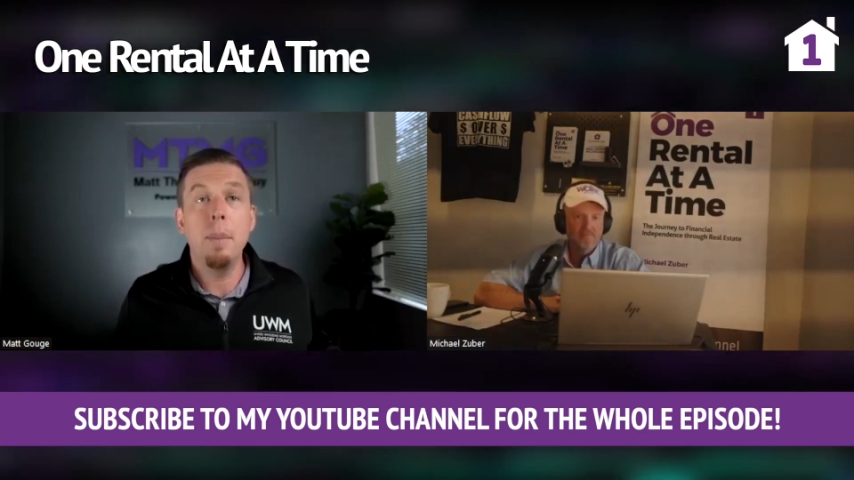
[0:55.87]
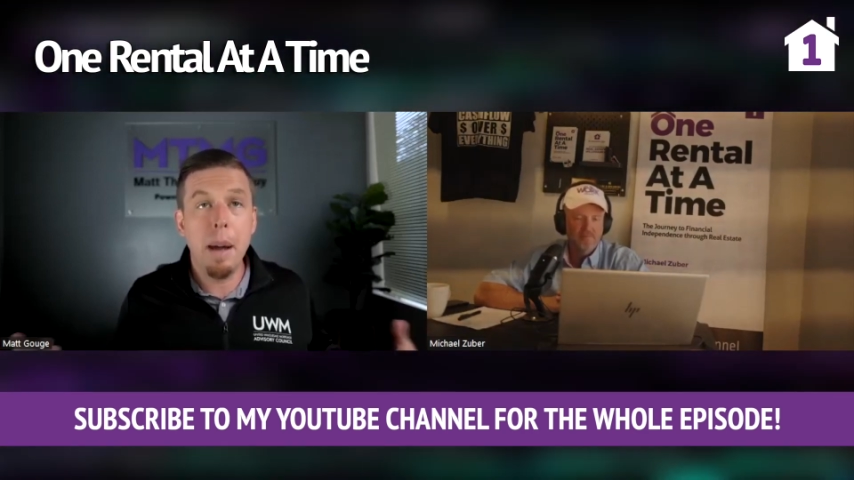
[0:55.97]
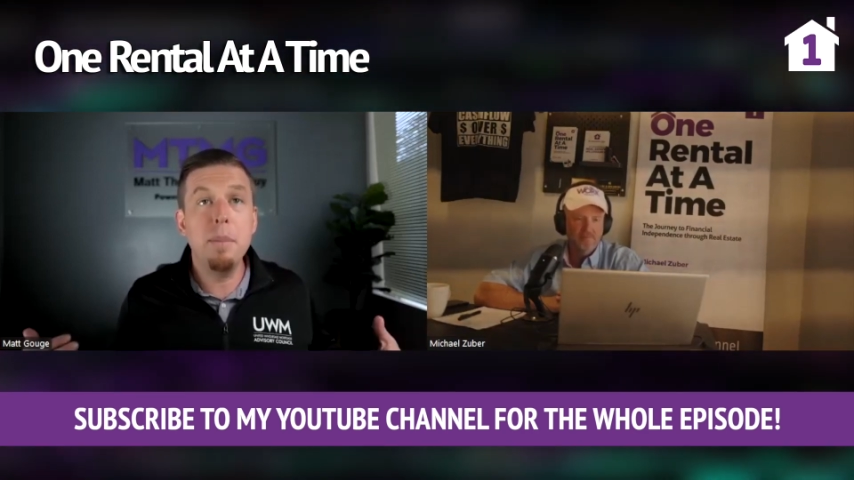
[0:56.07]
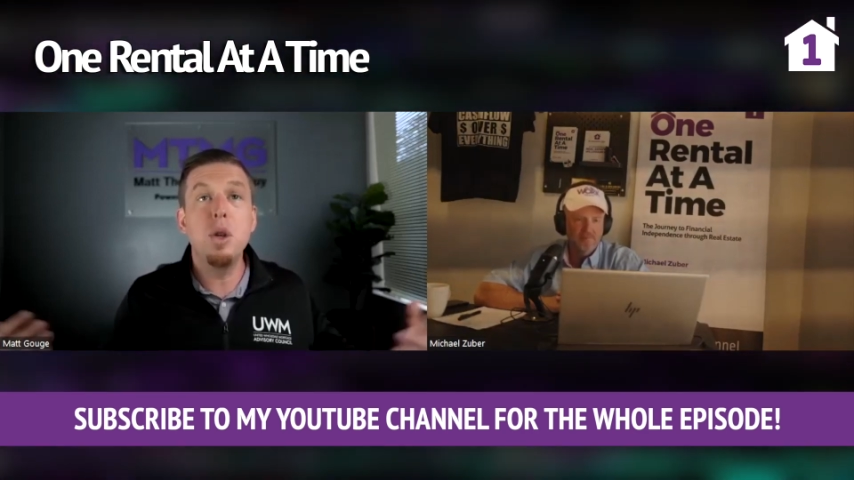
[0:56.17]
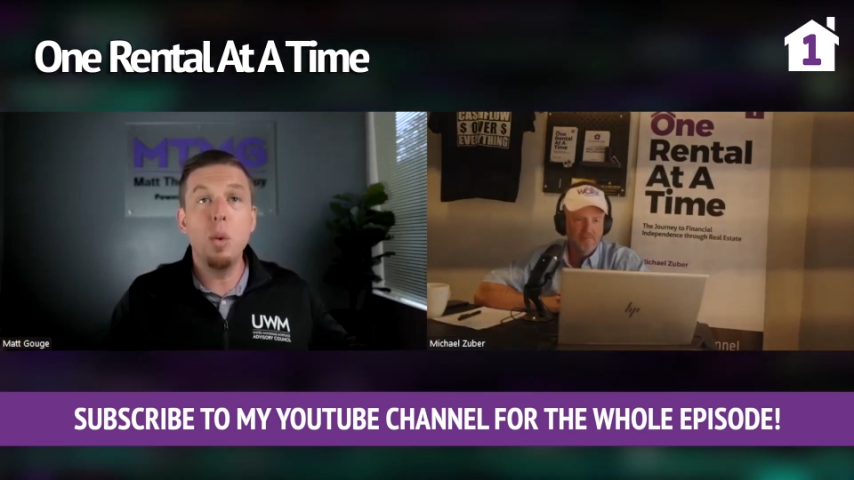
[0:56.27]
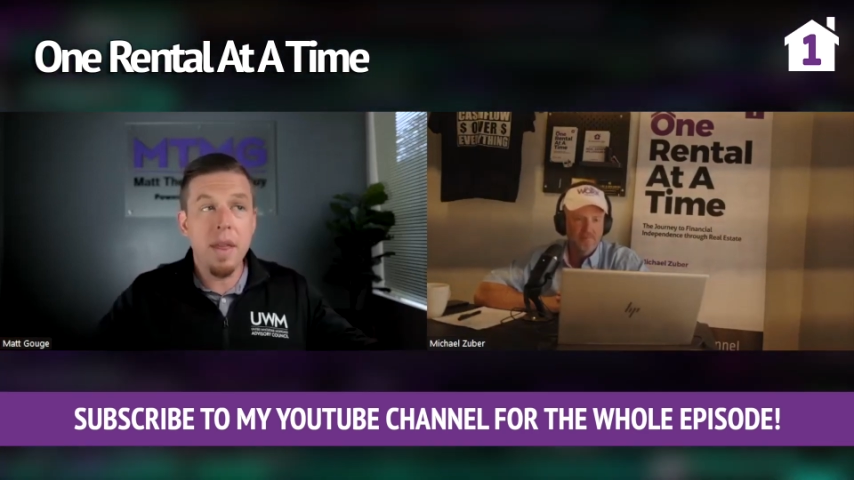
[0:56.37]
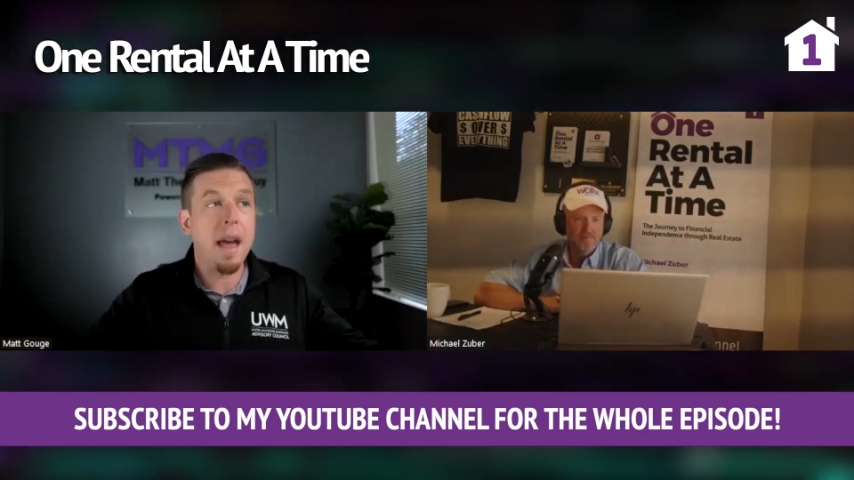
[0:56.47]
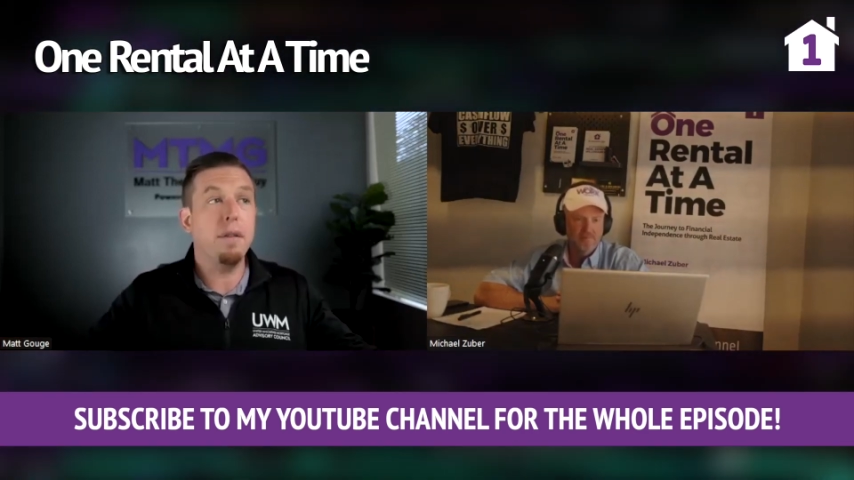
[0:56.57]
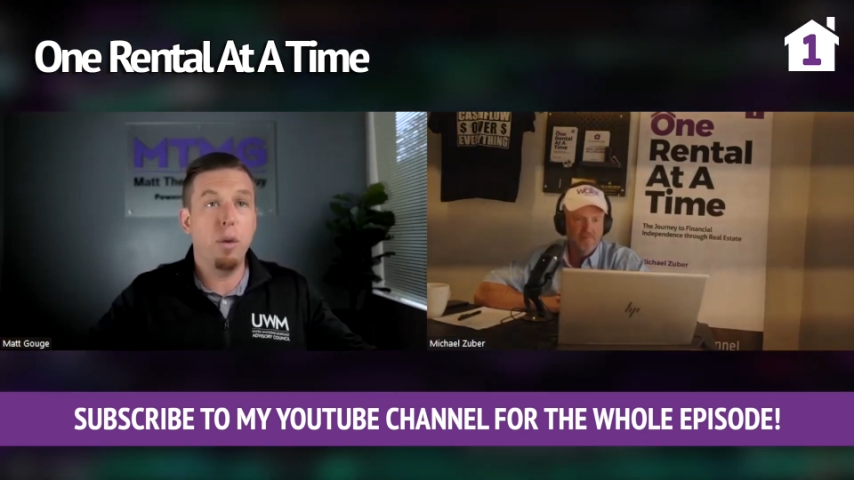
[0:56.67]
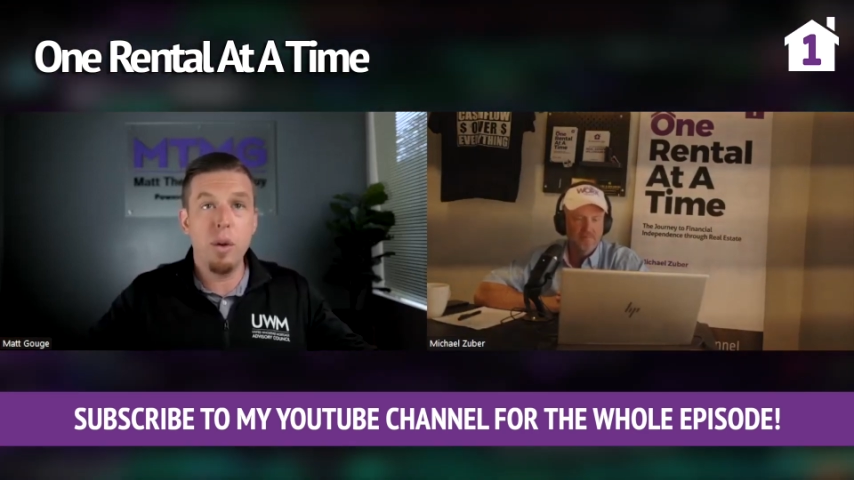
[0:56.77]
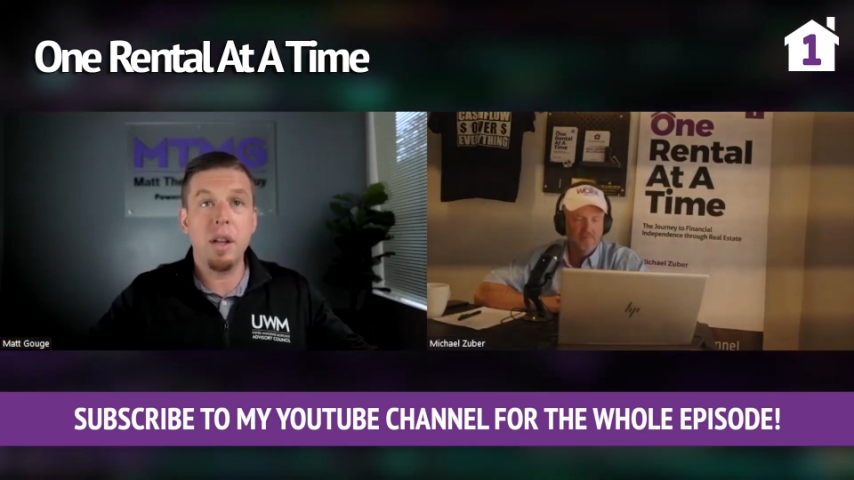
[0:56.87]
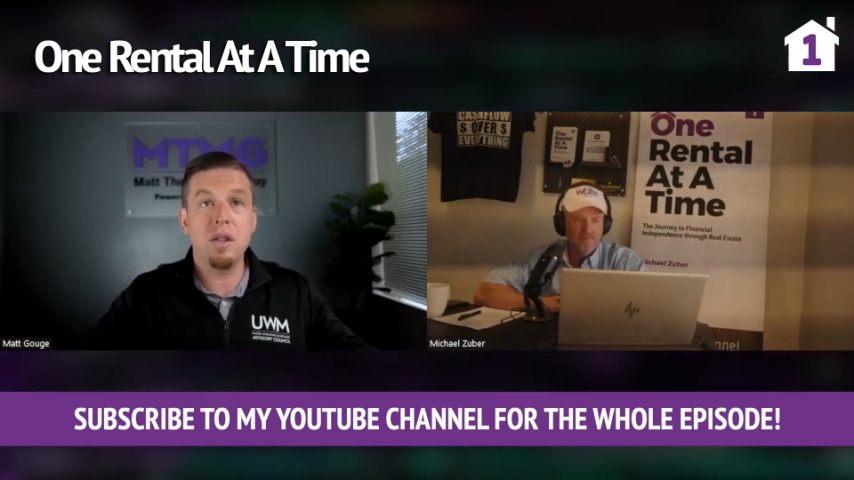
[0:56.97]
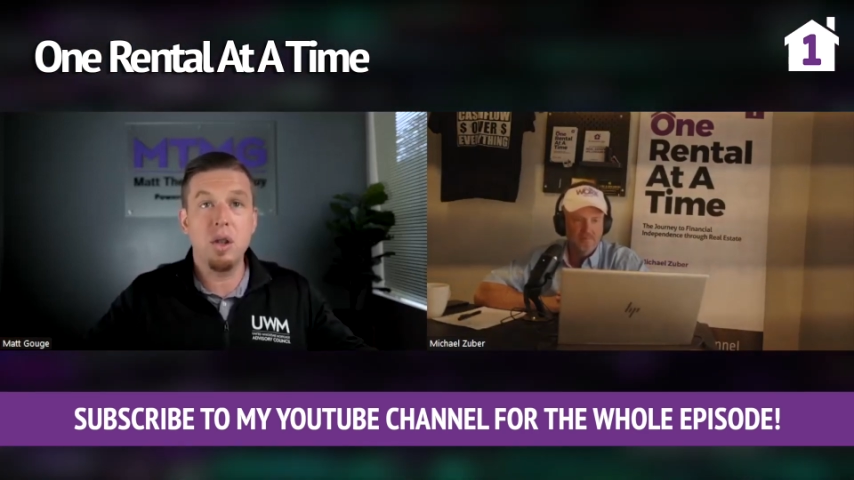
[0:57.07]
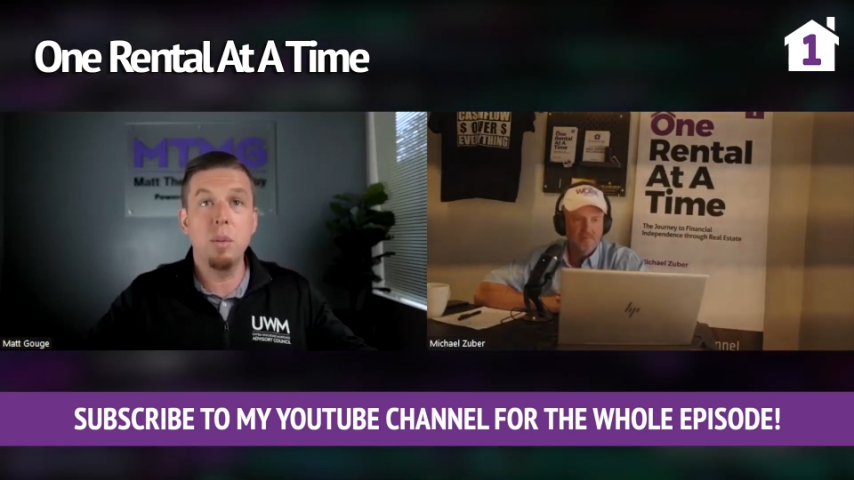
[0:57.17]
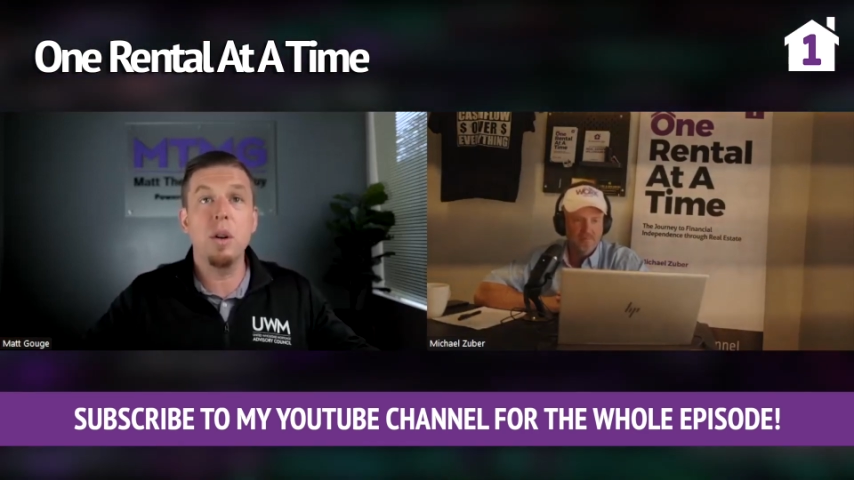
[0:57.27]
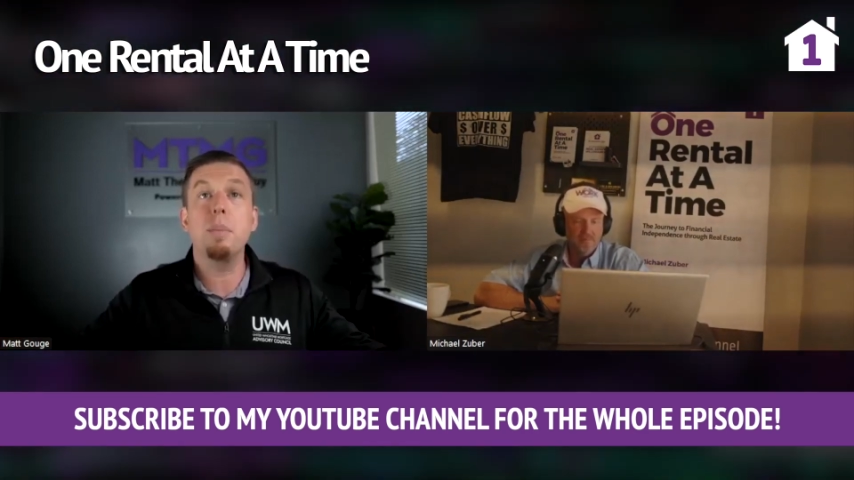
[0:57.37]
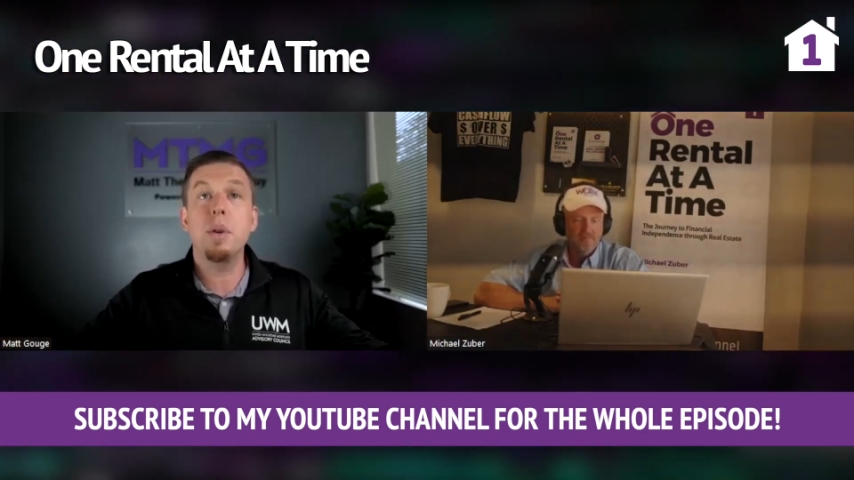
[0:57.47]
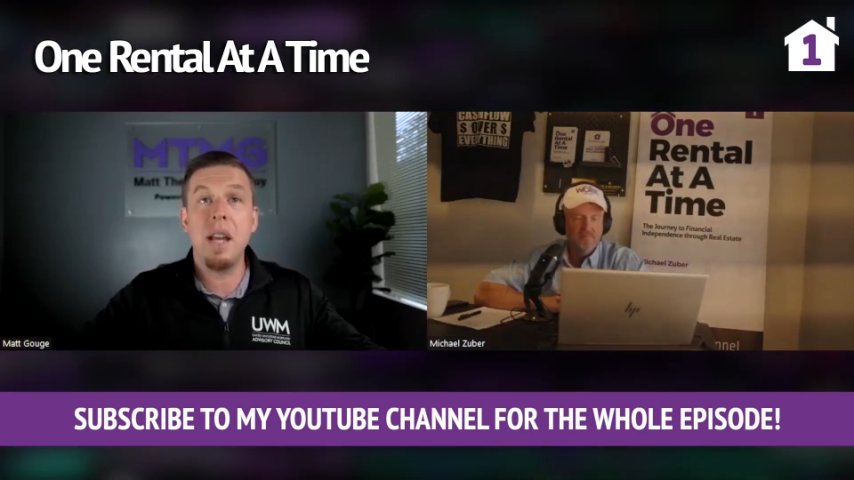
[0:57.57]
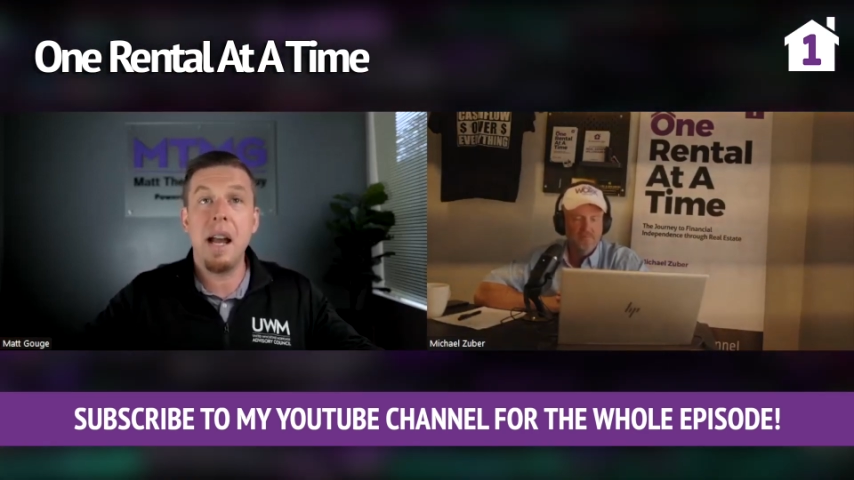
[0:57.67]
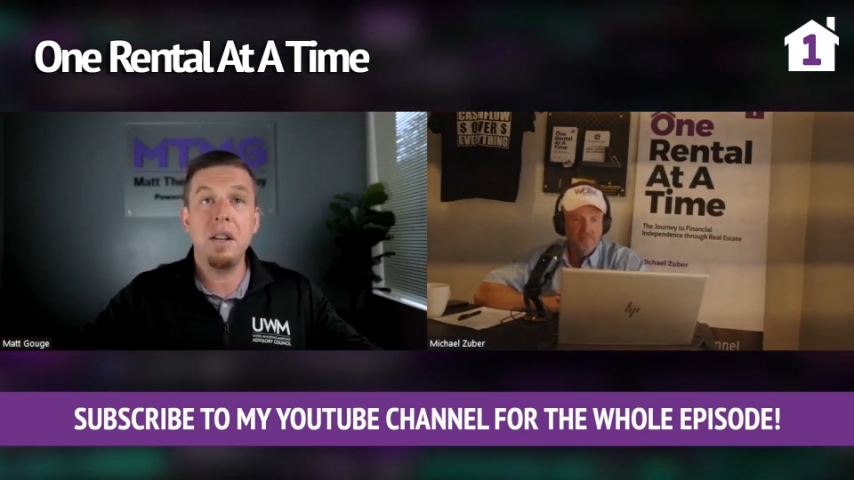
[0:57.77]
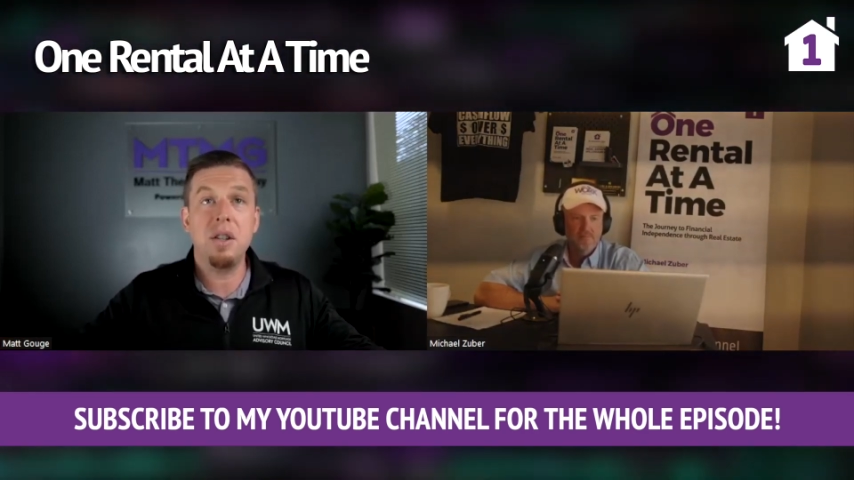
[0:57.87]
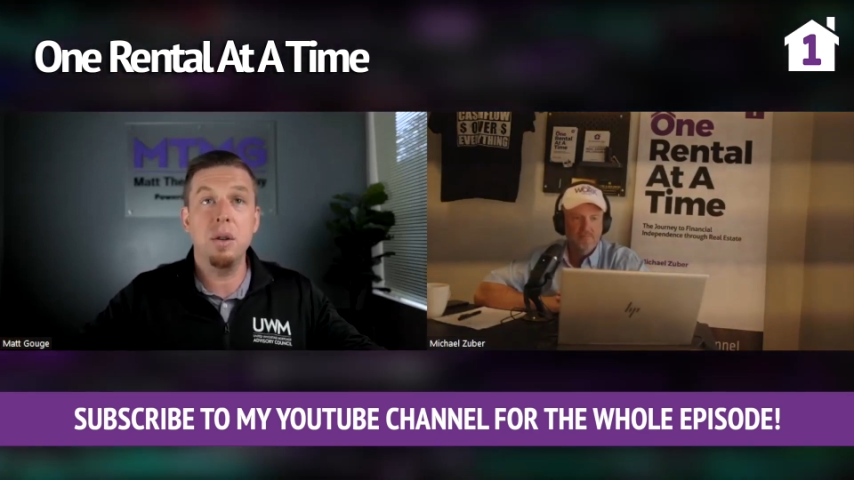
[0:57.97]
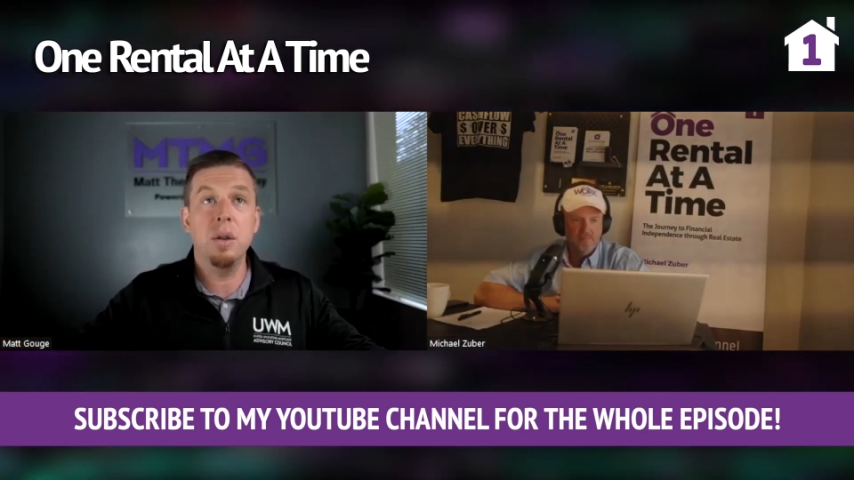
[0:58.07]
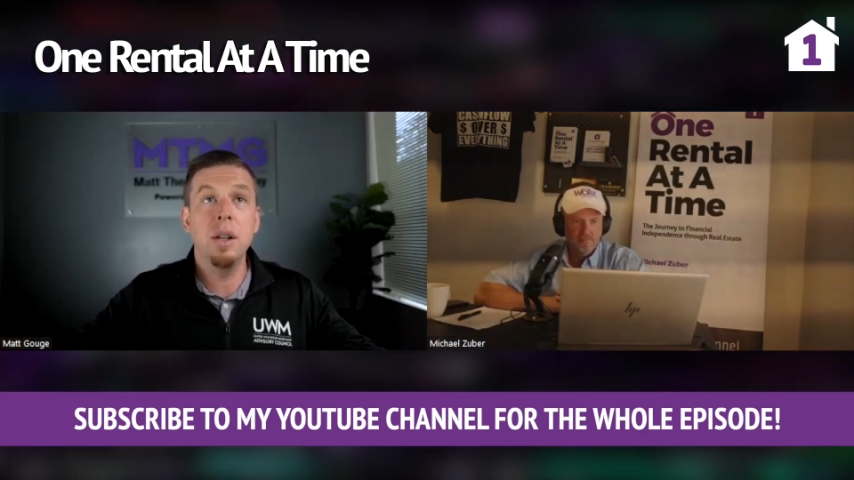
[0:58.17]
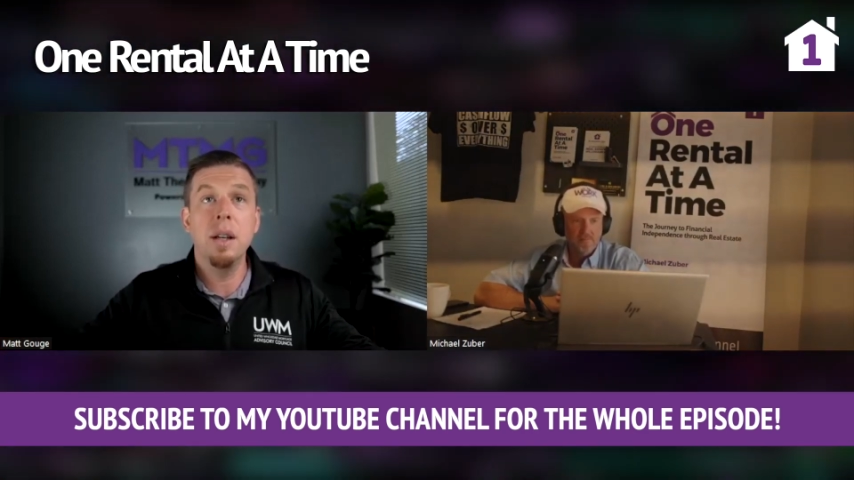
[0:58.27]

but I'm doing that for the consumer to protect you